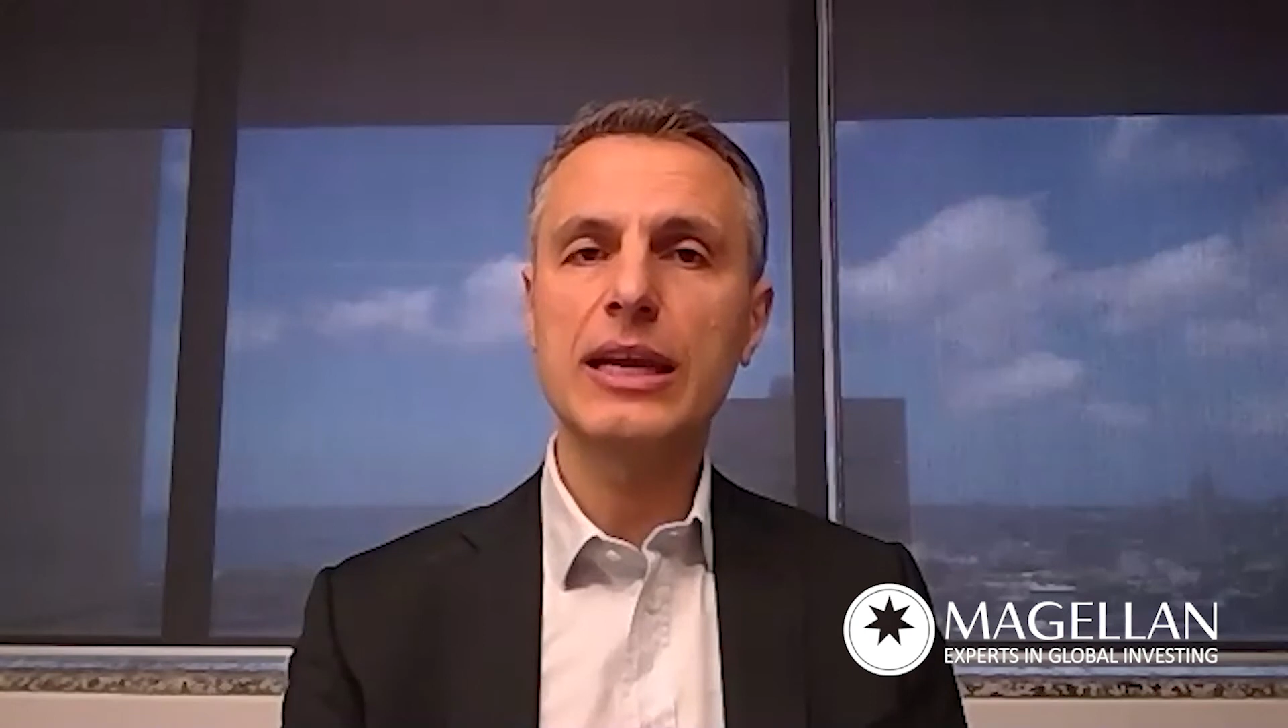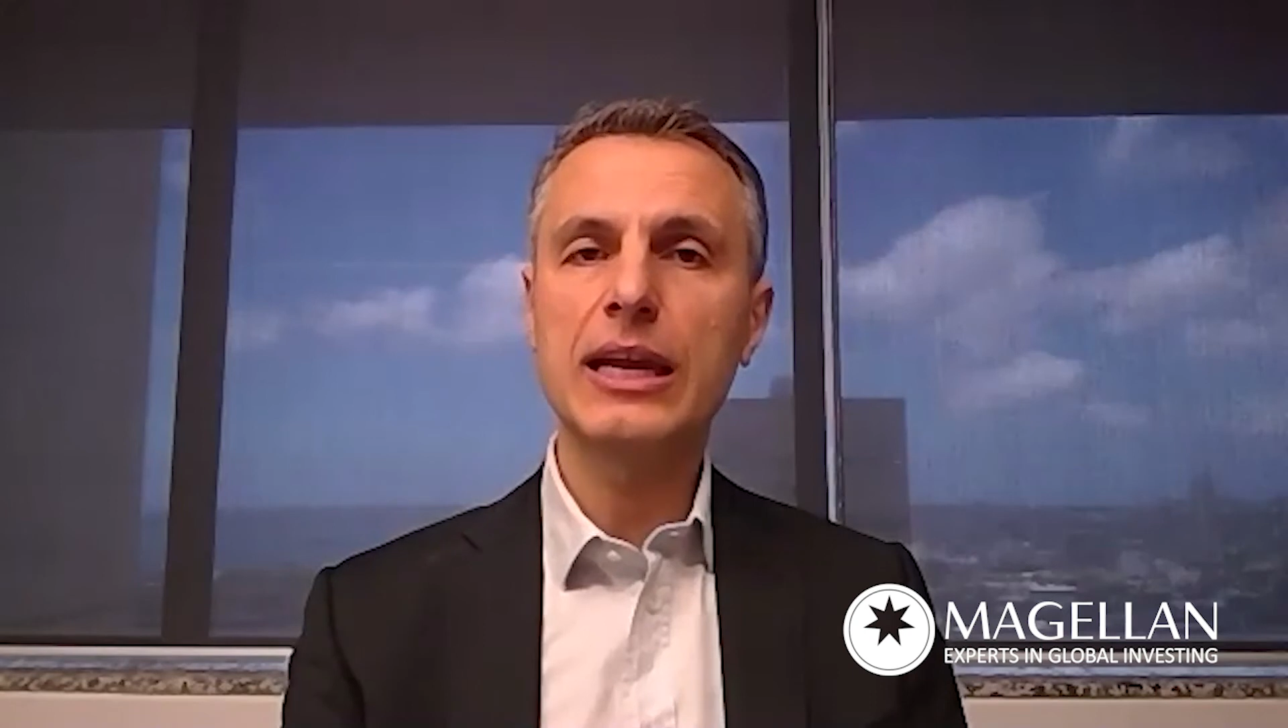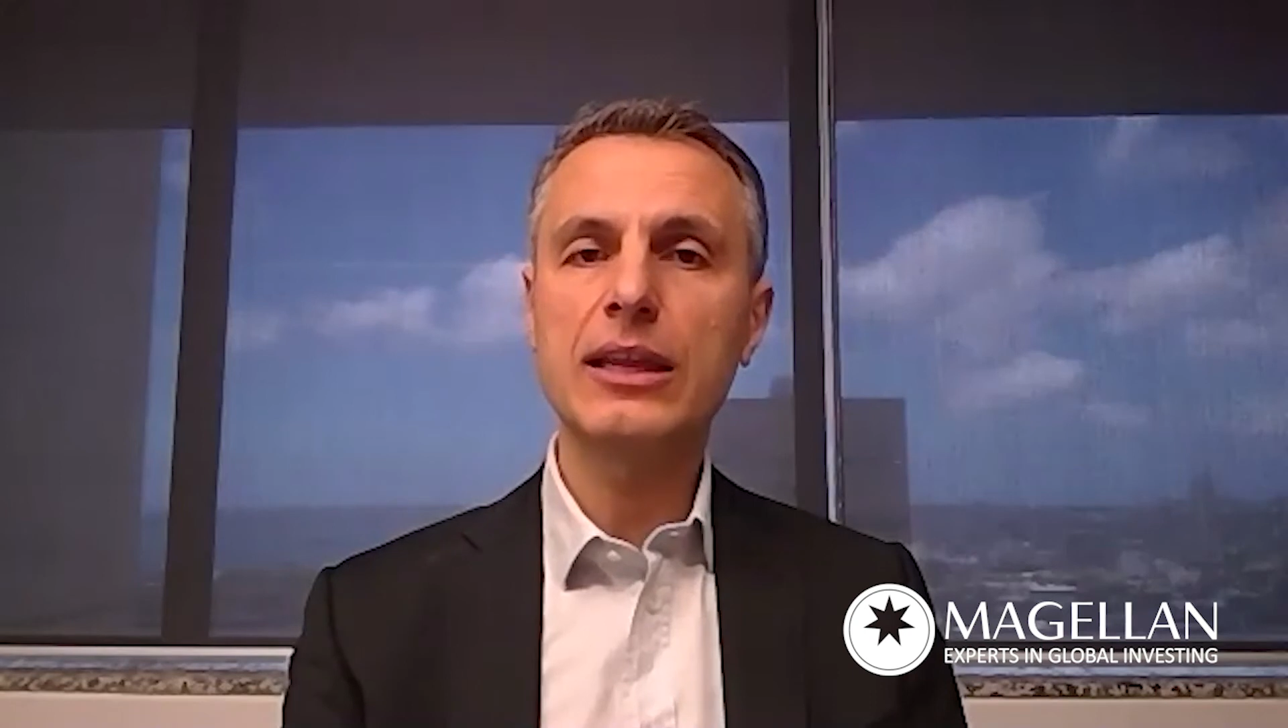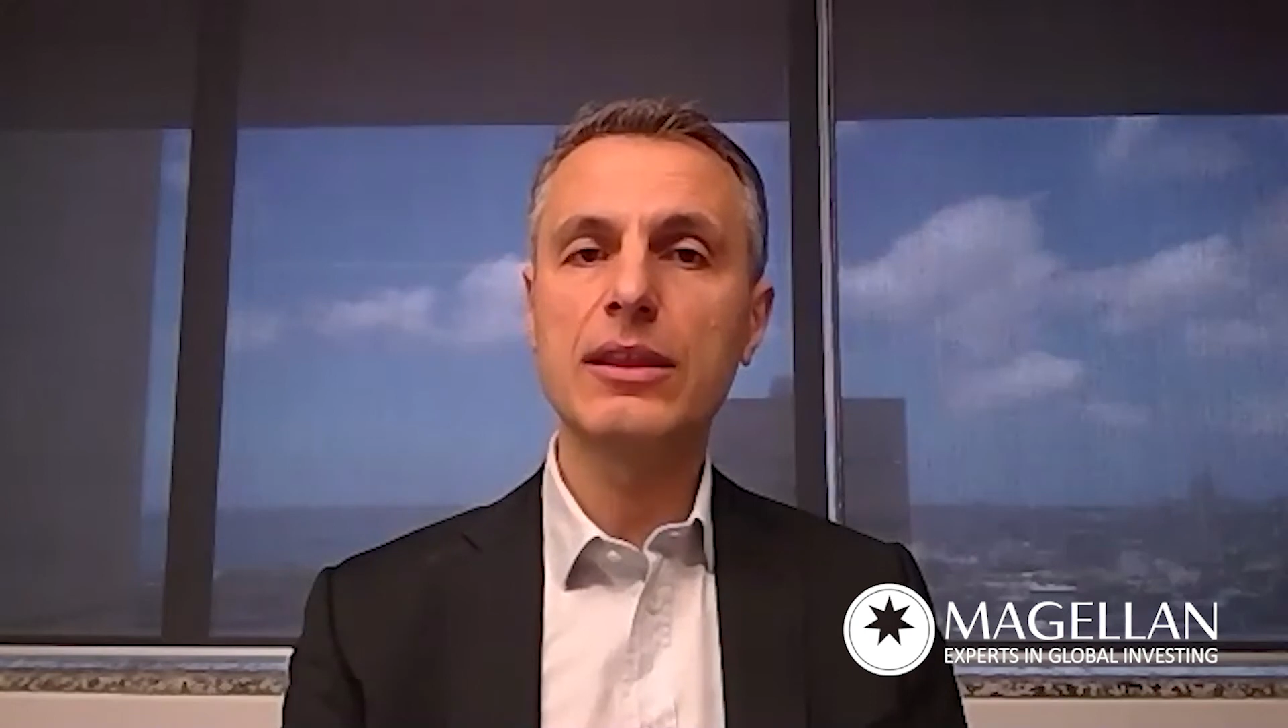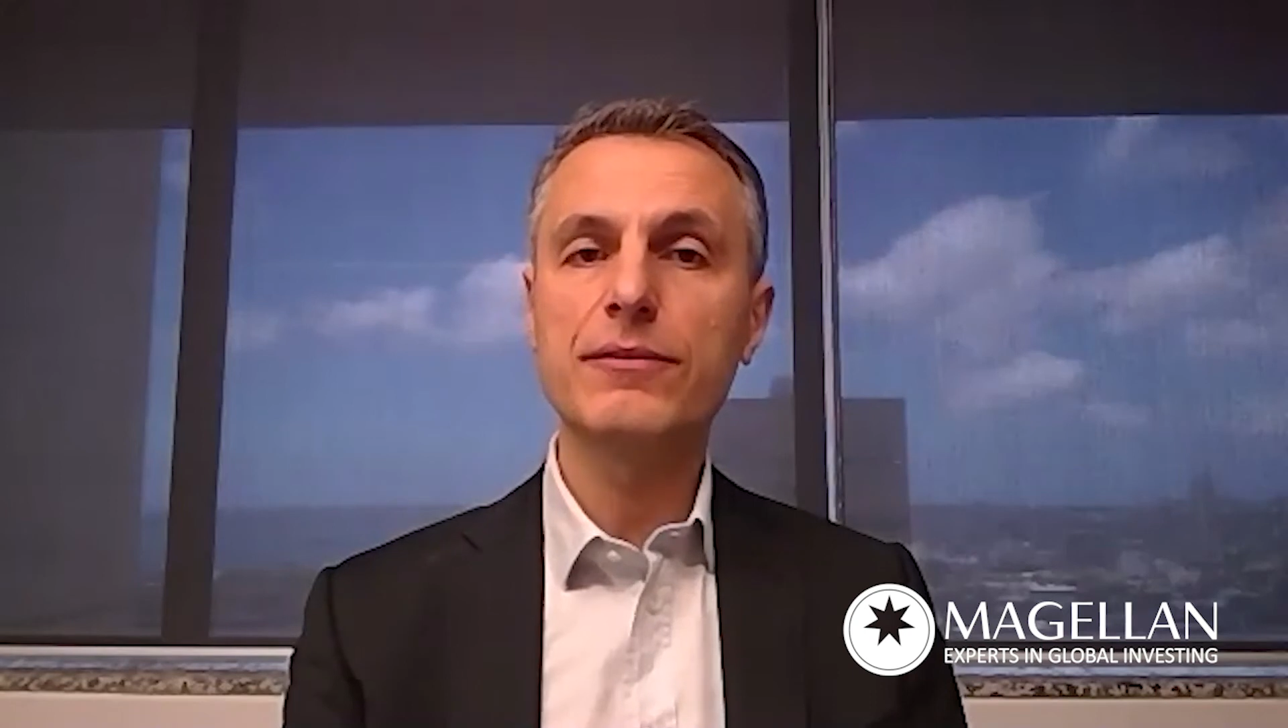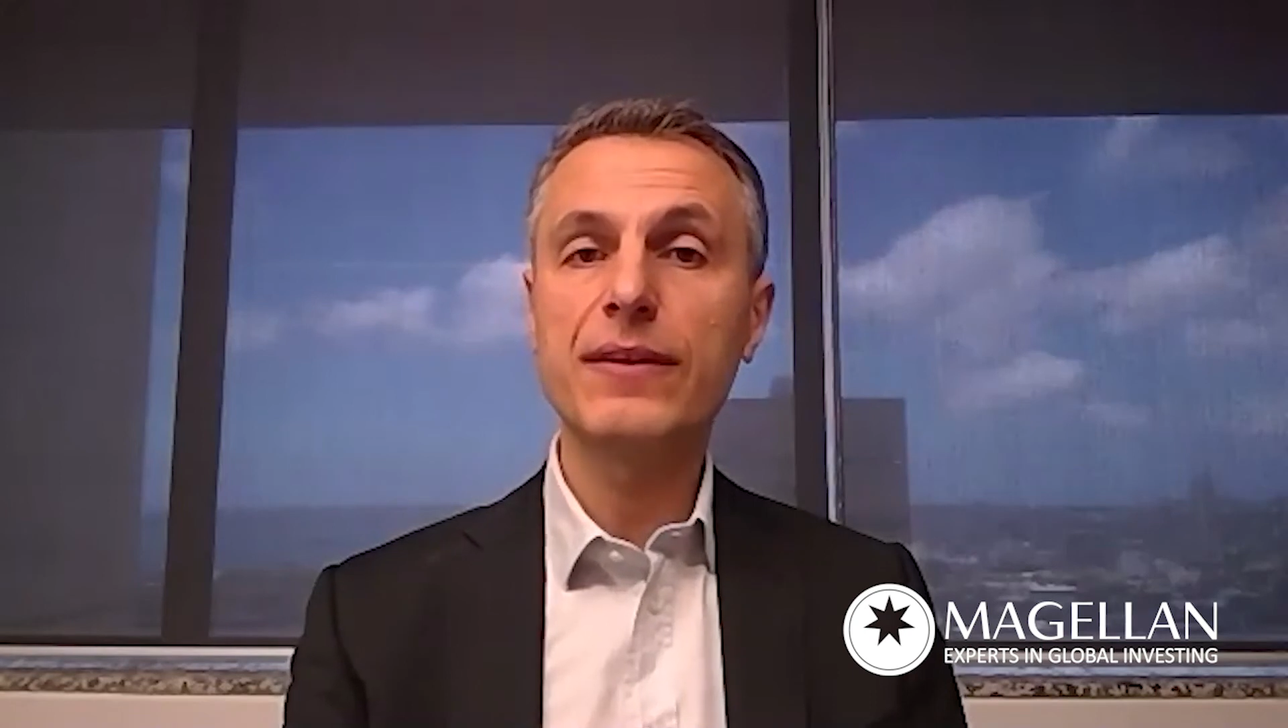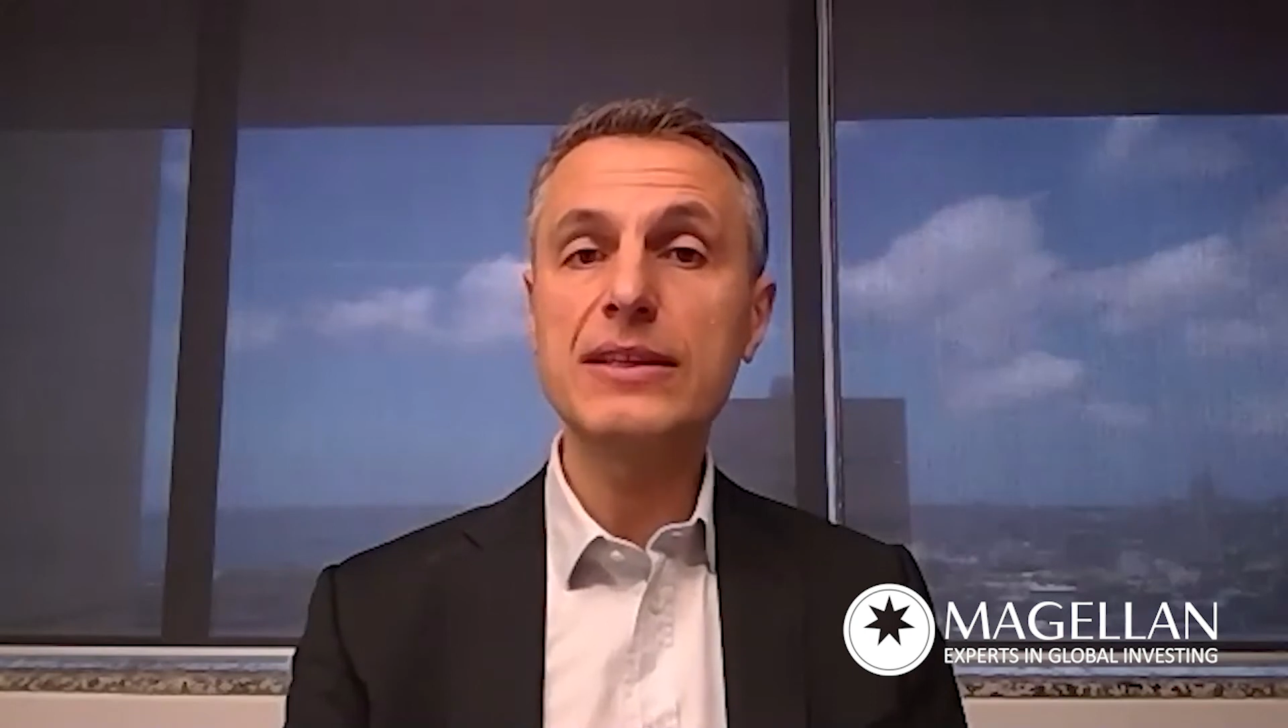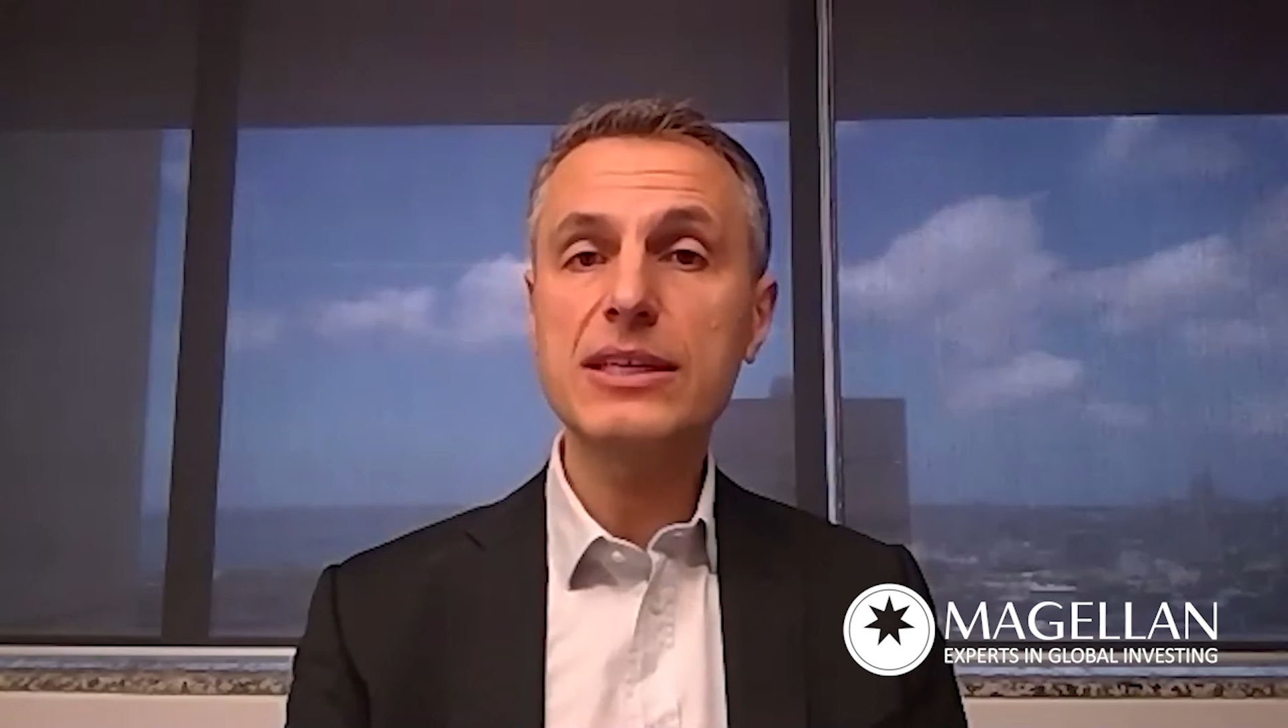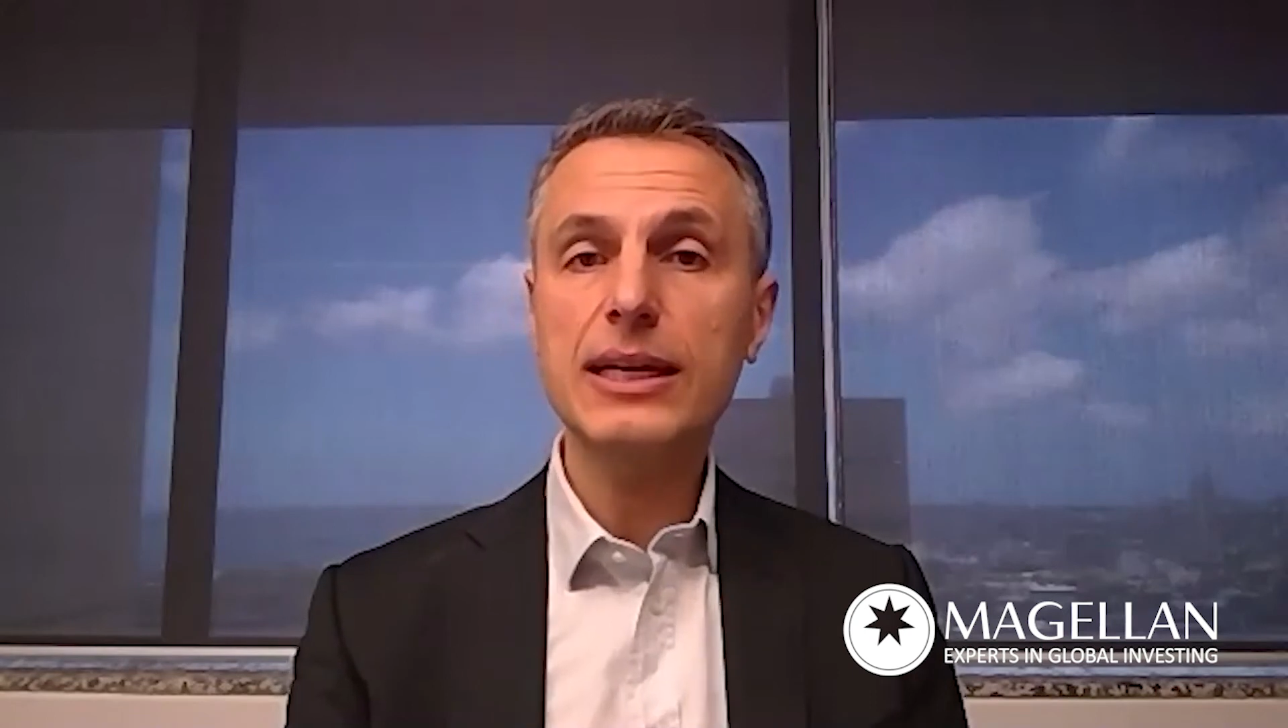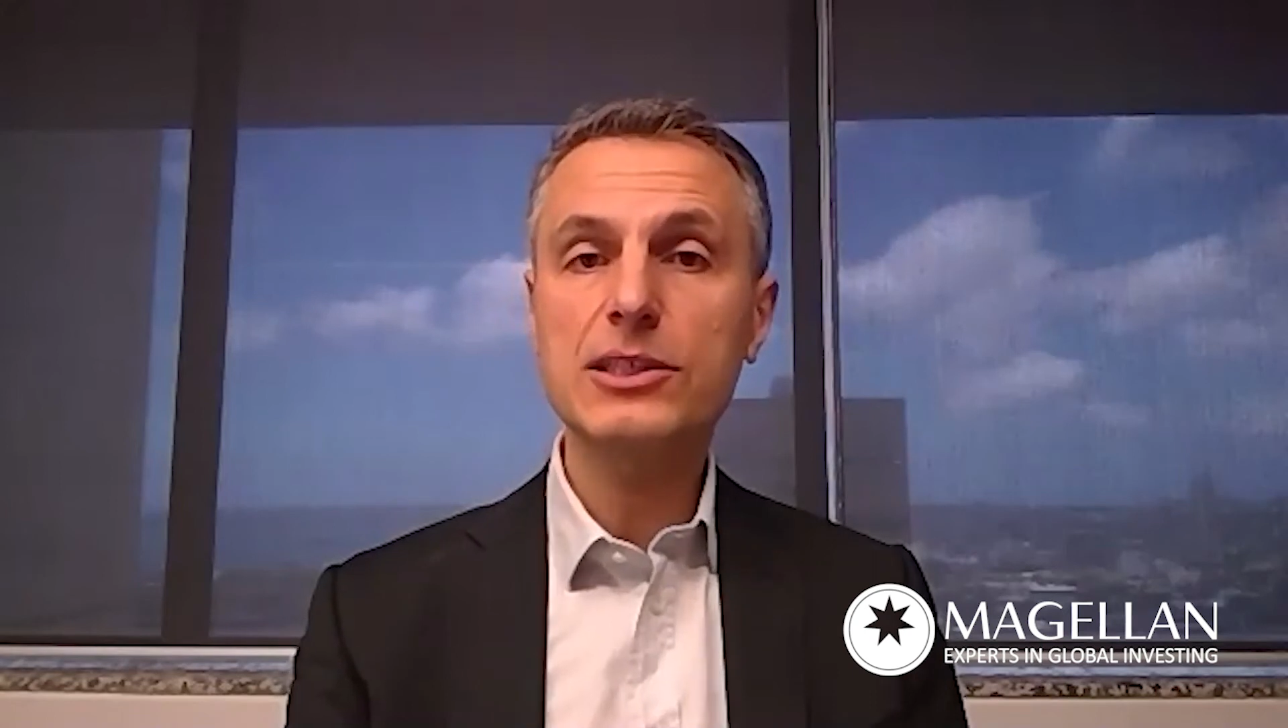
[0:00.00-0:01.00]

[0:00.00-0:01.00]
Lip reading: in the fintech